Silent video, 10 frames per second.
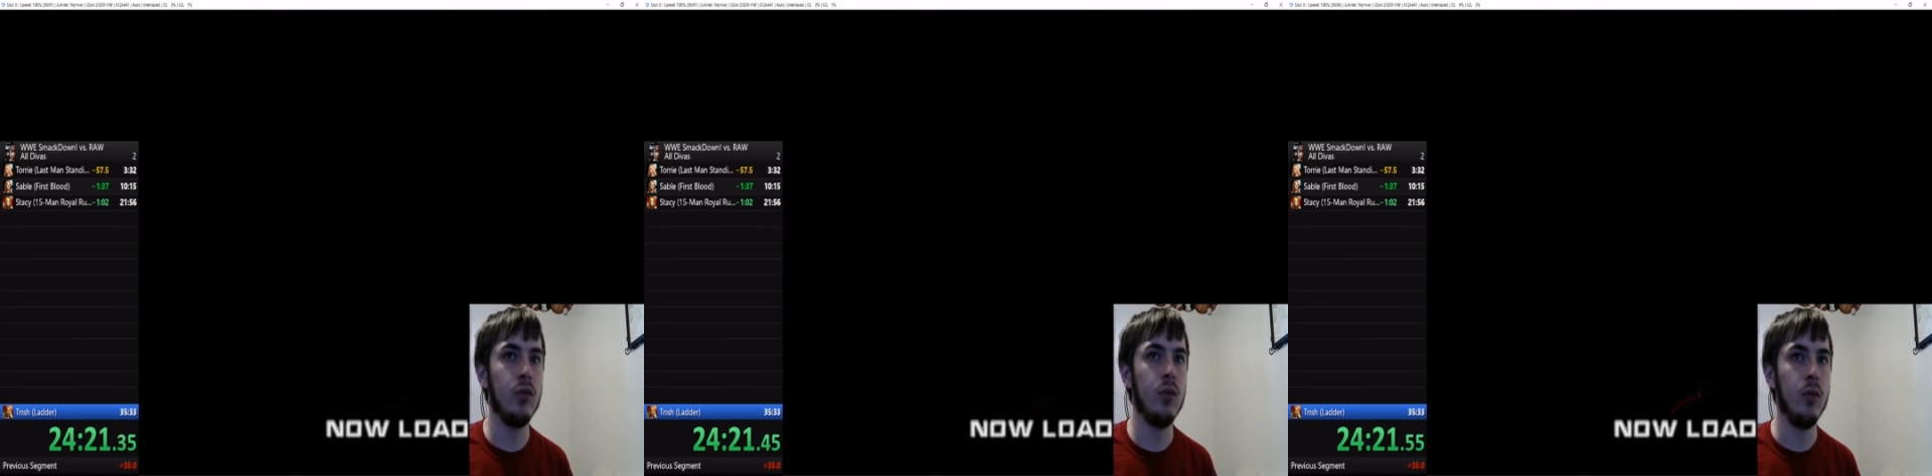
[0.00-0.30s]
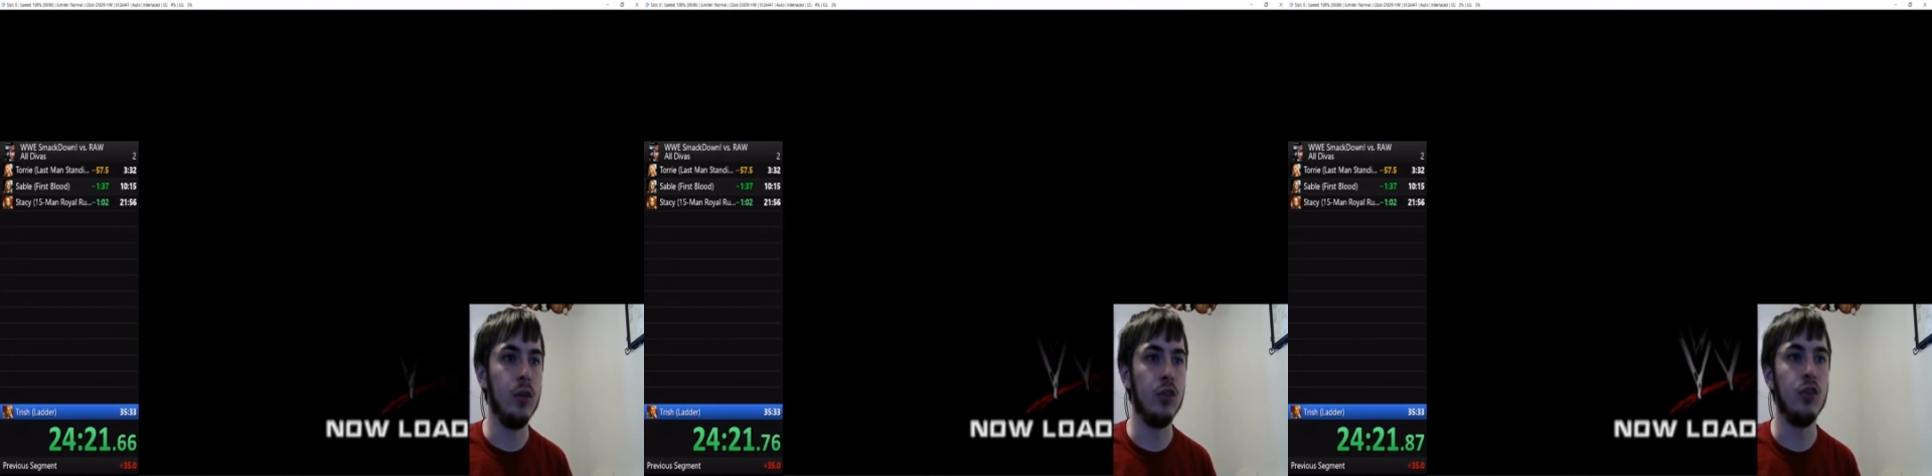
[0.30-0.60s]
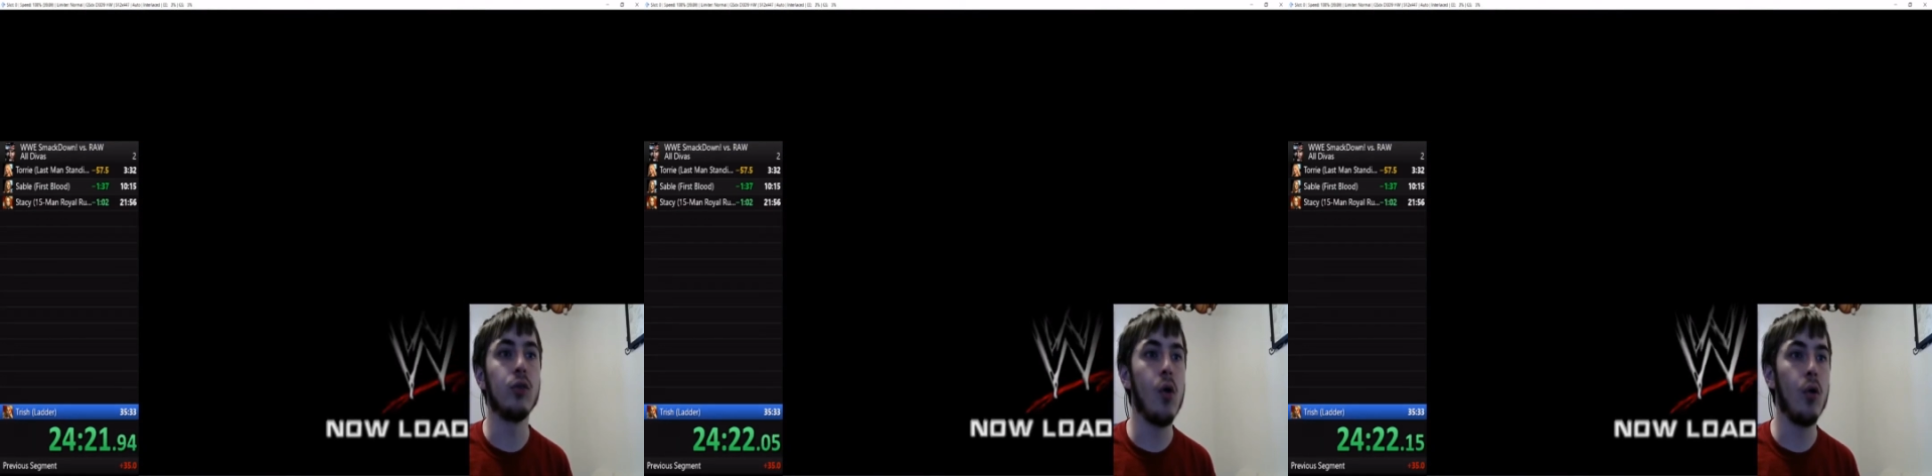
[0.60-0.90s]
We just did a
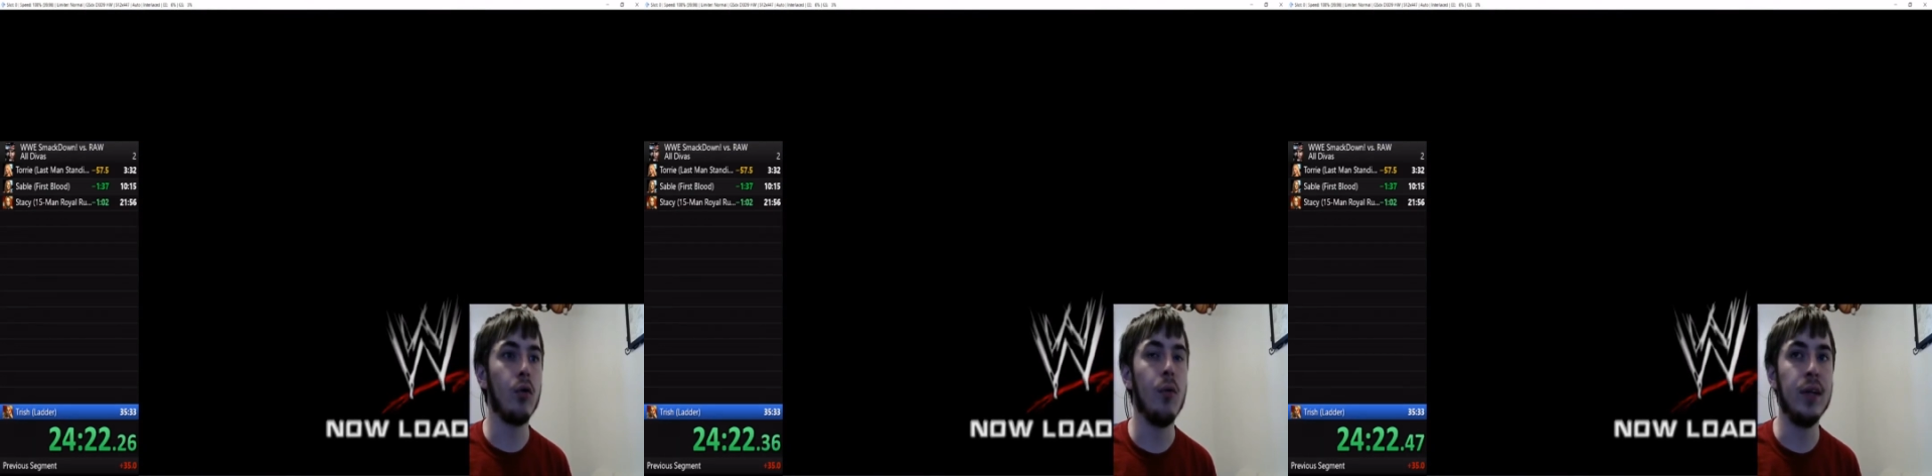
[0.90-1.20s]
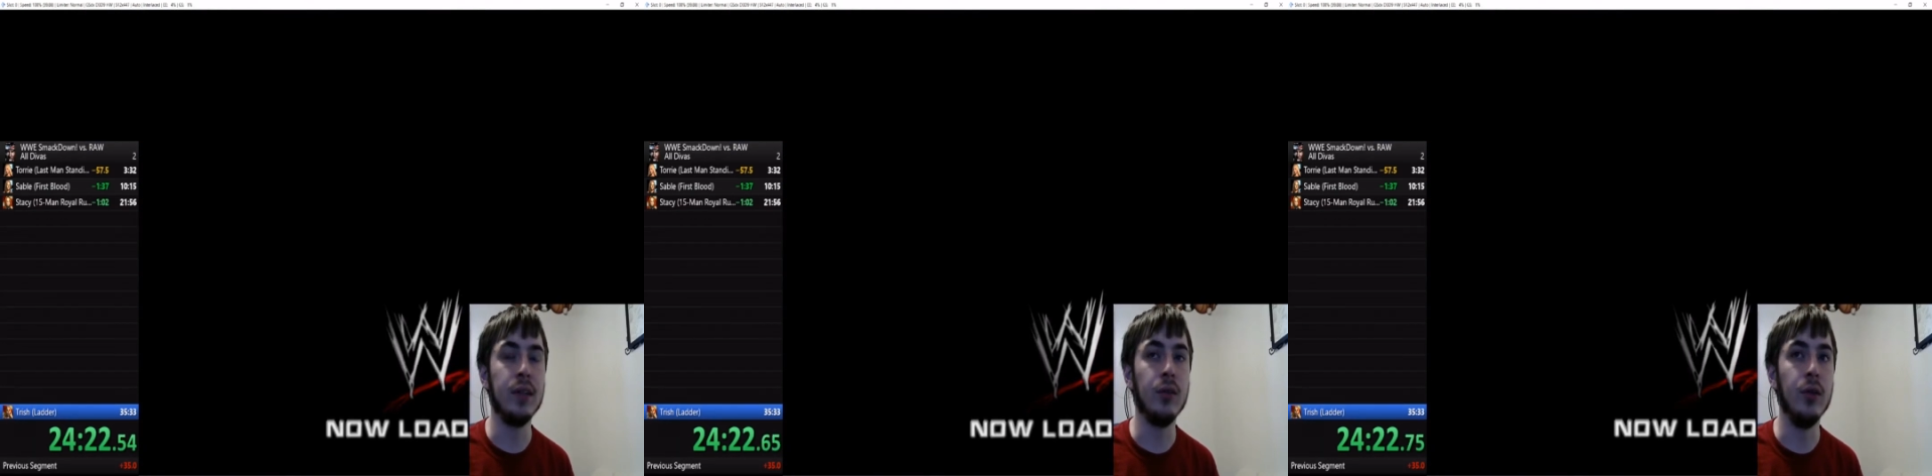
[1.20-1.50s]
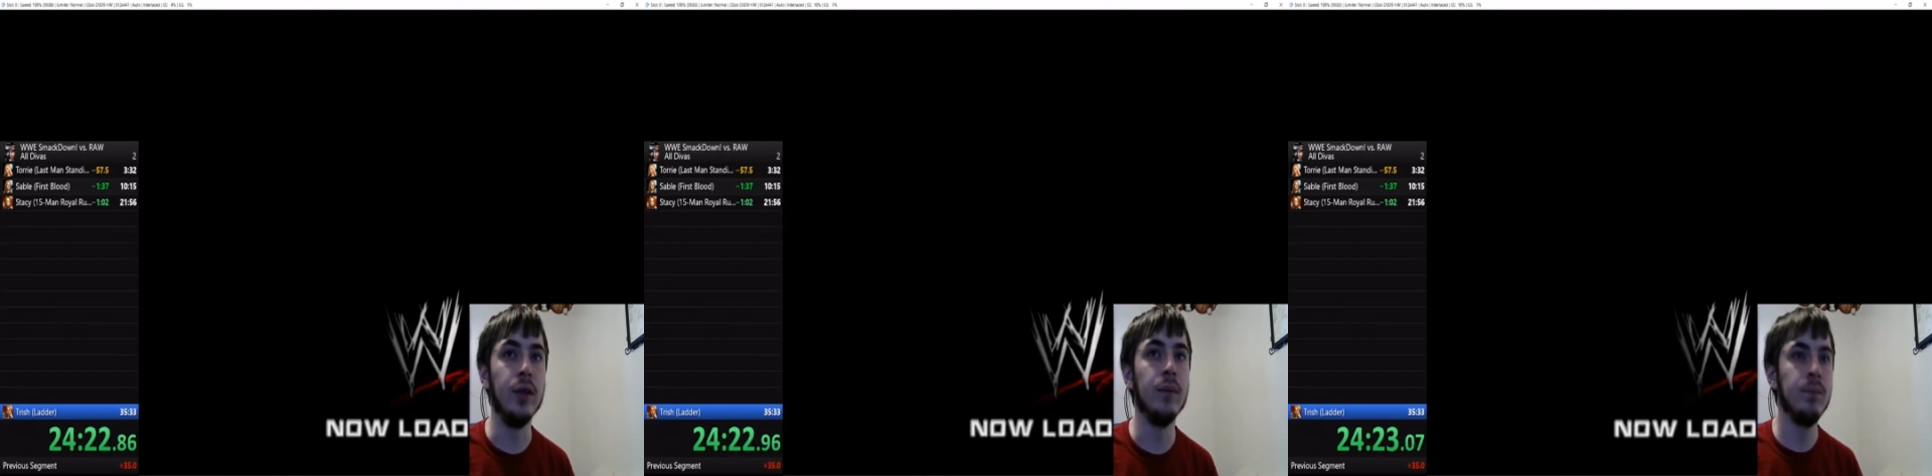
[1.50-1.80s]
Royal Rumble technically,